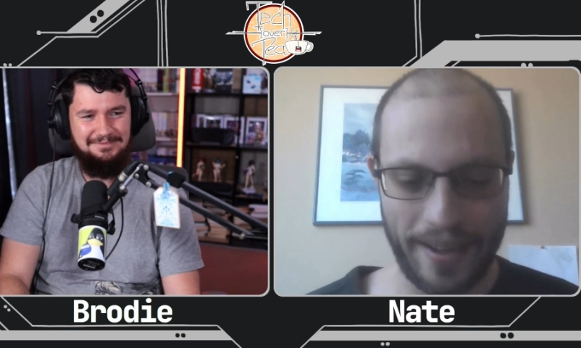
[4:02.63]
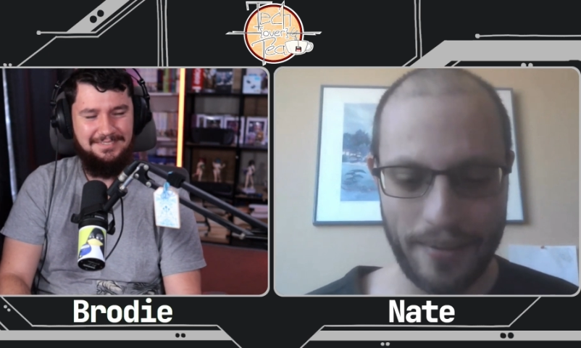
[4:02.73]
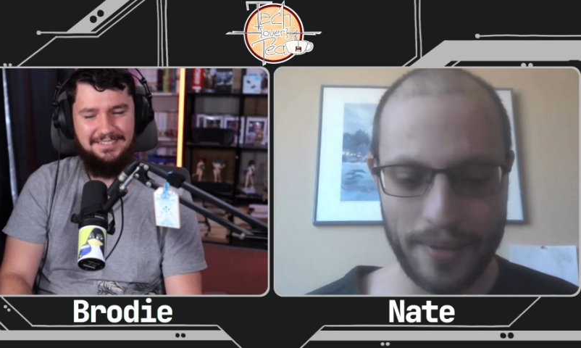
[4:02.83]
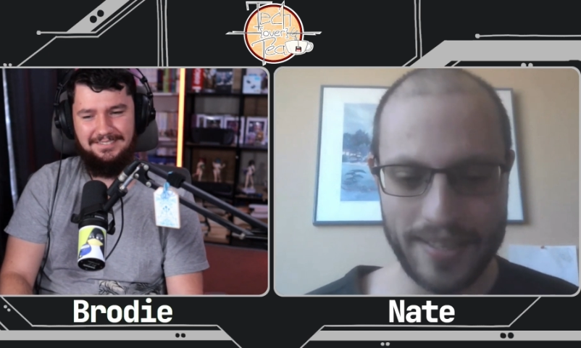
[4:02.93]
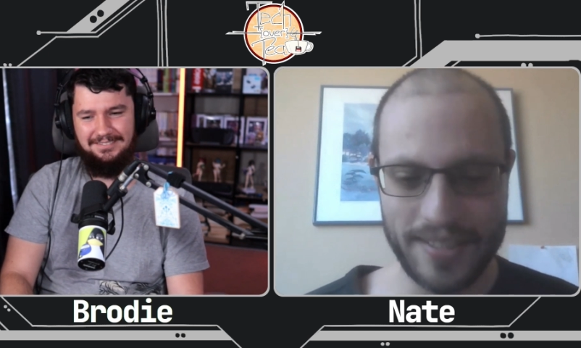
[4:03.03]
Speaker 1: I
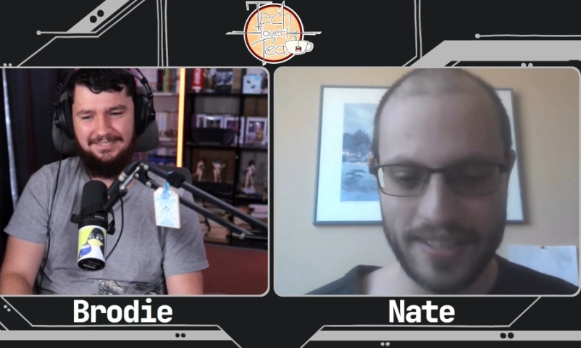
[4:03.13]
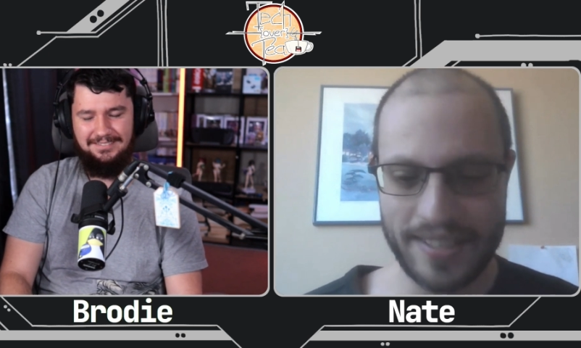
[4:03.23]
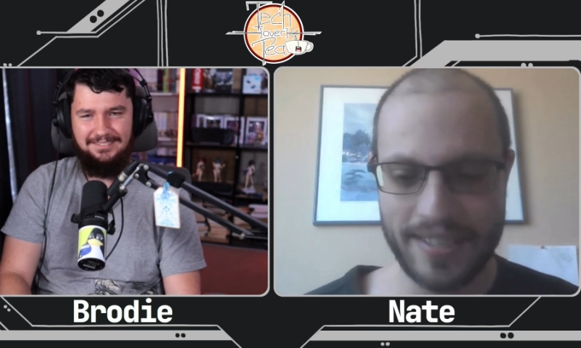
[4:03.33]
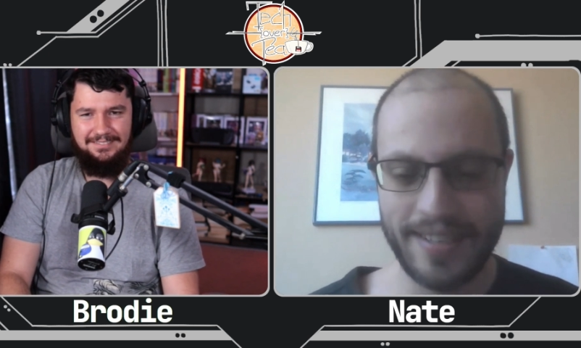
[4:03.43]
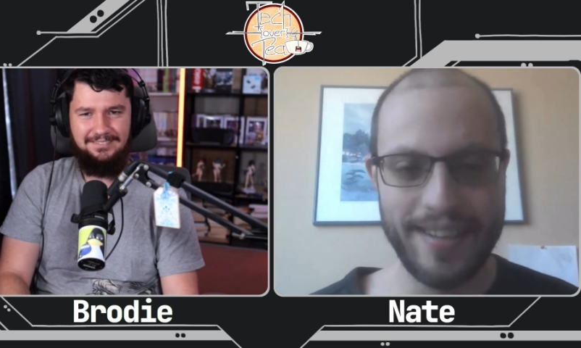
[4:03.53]
always
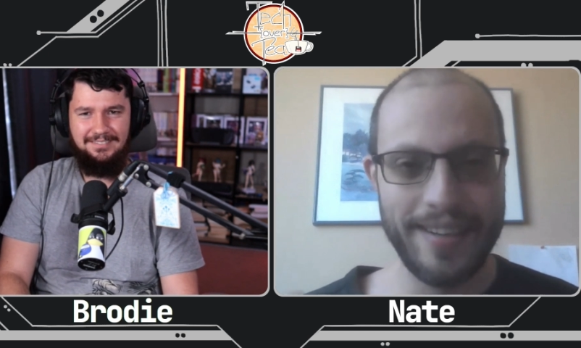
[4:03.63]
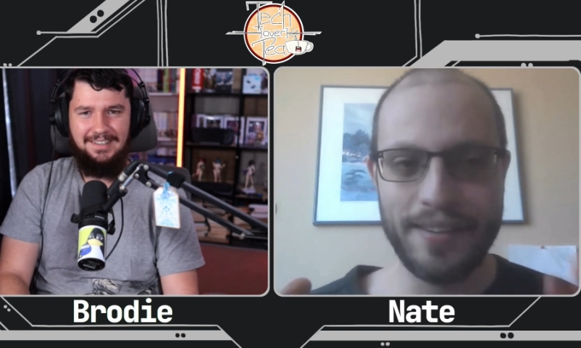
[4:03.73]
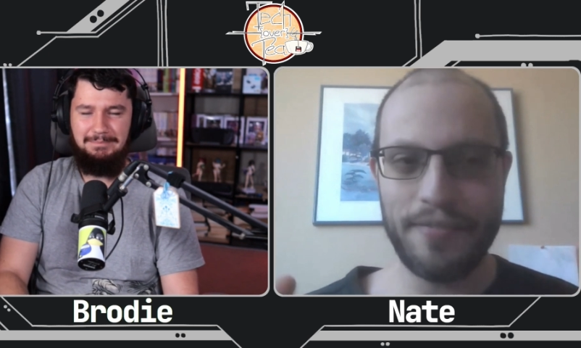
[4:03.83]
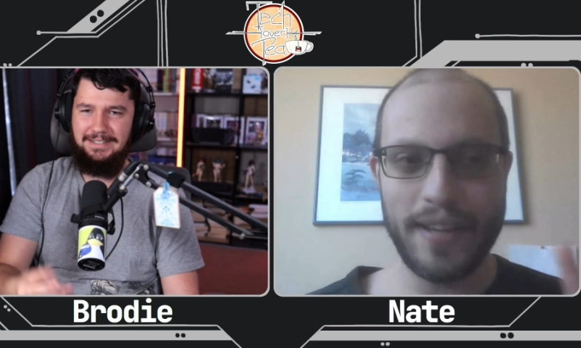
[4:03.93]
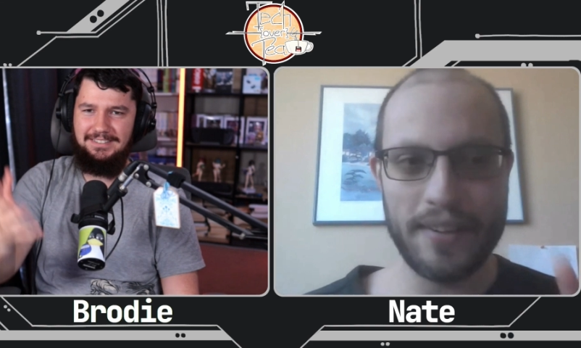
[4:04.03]
just
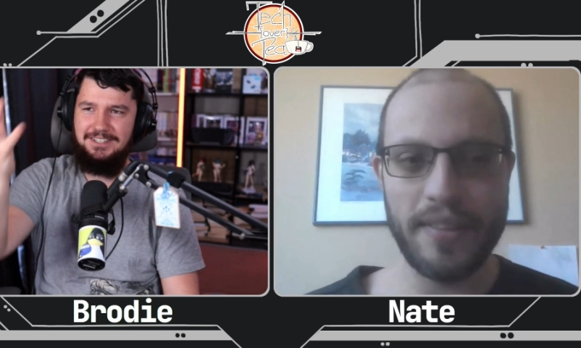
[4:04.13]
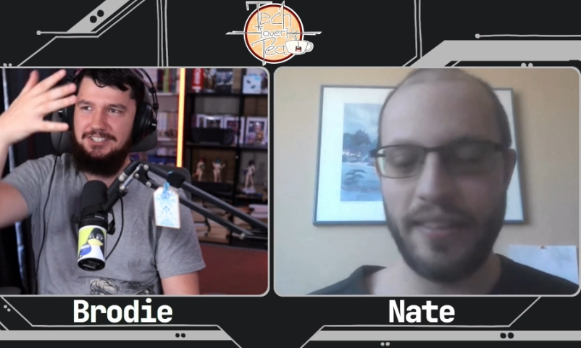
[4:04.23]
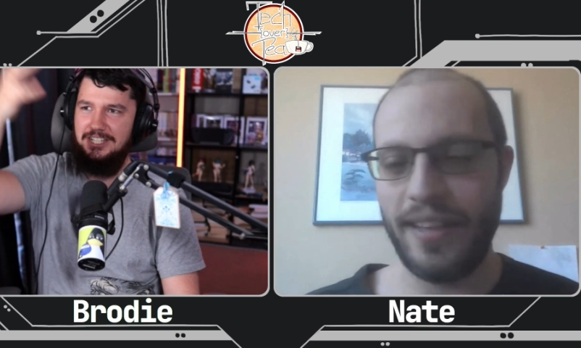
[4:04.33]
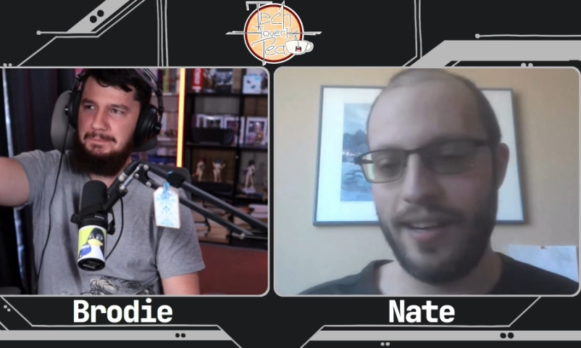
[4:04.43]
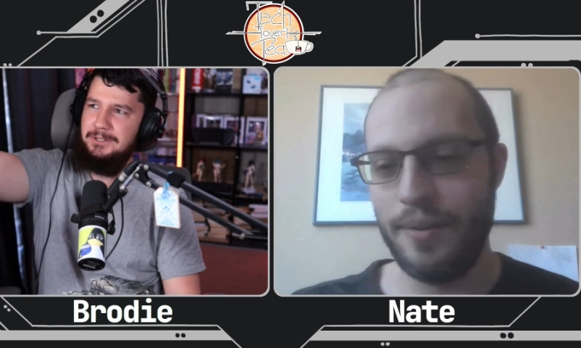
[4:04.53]
basically
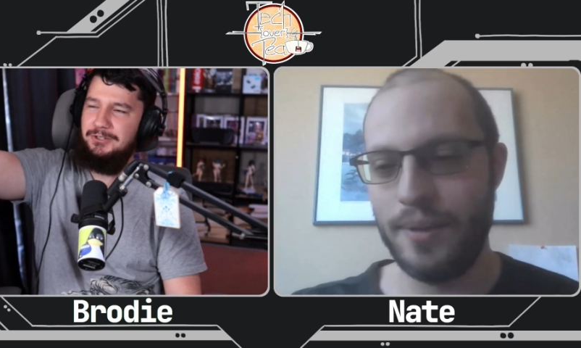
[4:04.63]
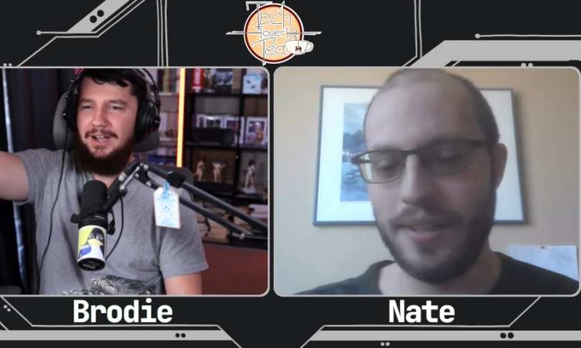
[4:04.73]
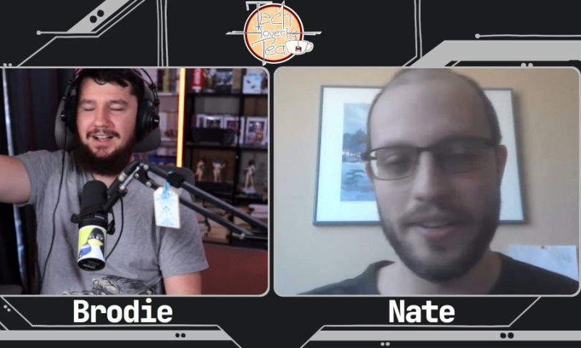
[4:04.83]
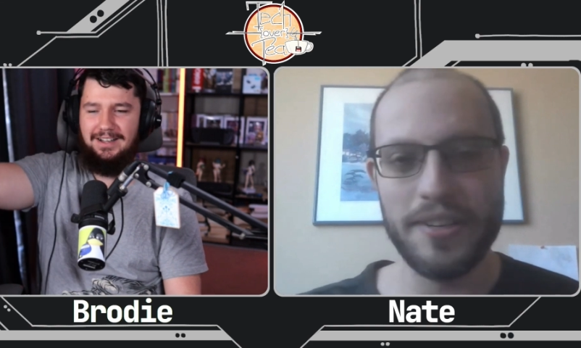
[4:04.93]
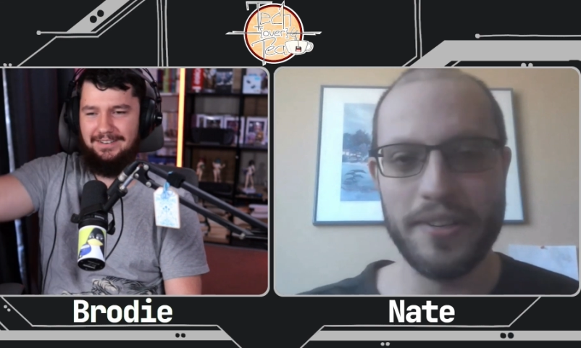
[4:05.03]
gpu
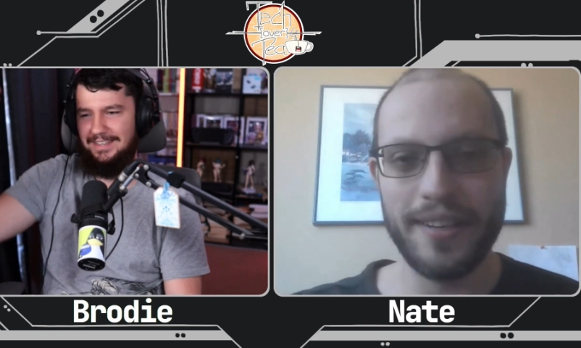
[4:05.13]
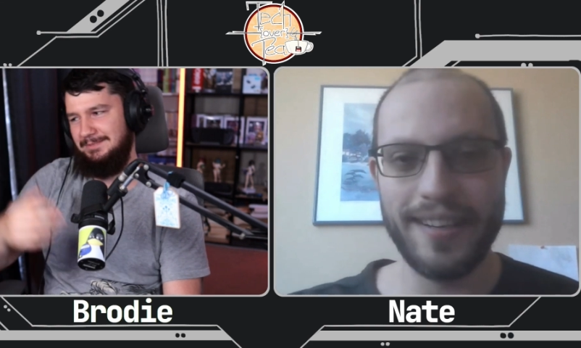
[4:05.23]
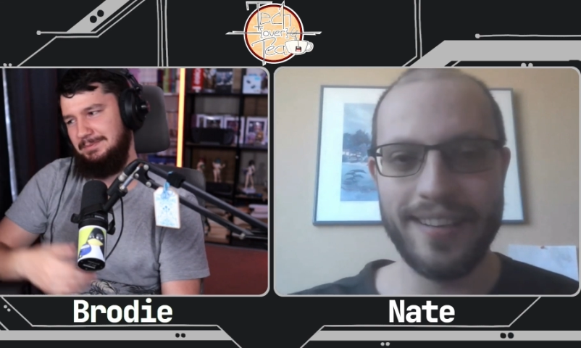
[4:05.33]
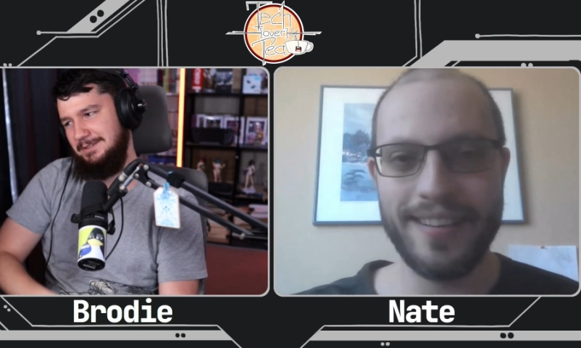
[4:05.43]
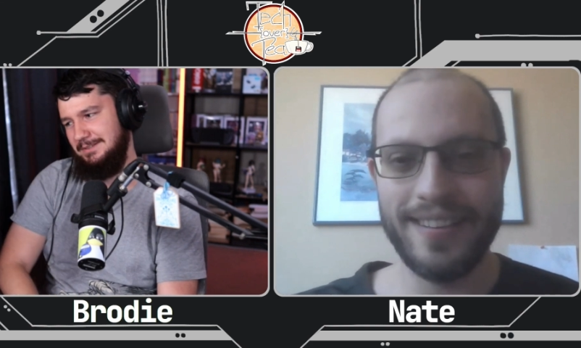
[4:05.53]
hard that's
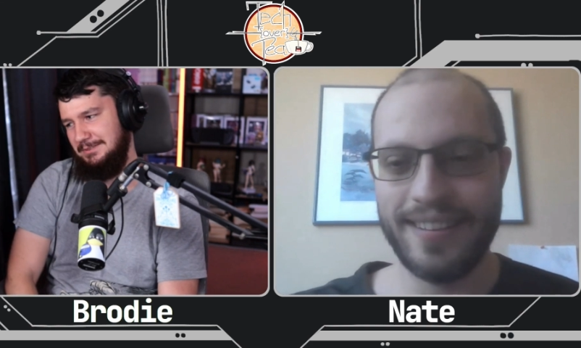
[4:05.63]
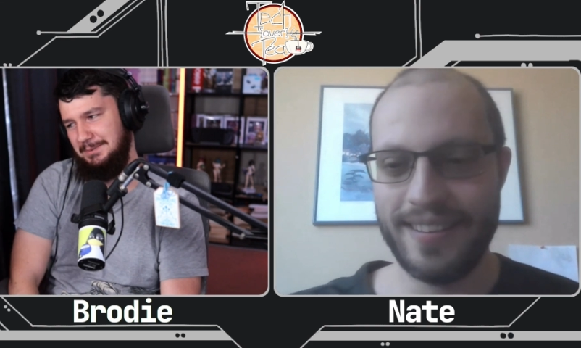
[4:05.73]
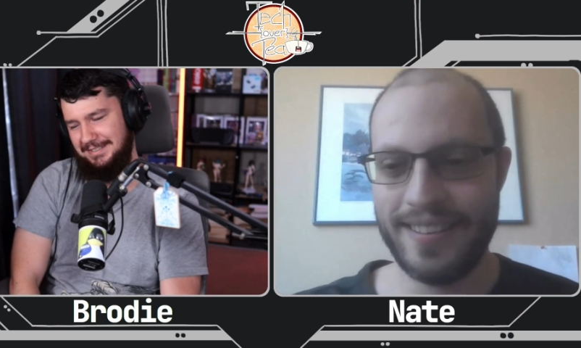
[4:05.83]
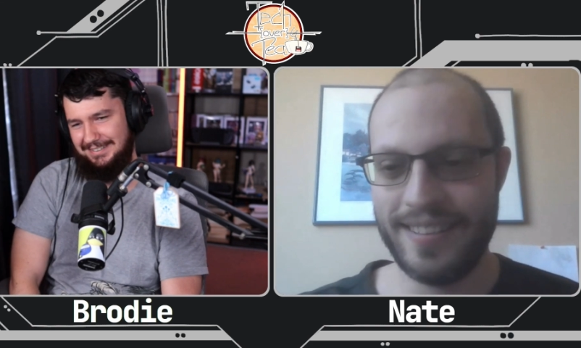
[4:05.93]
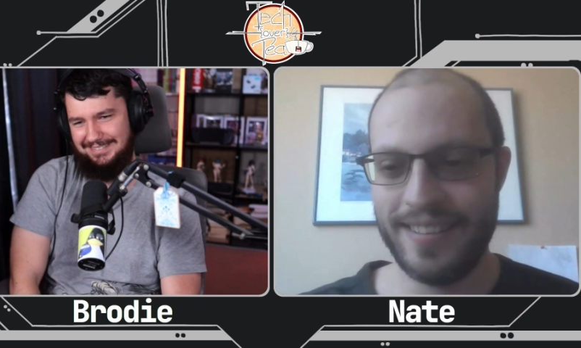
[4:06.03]
pretty much what we got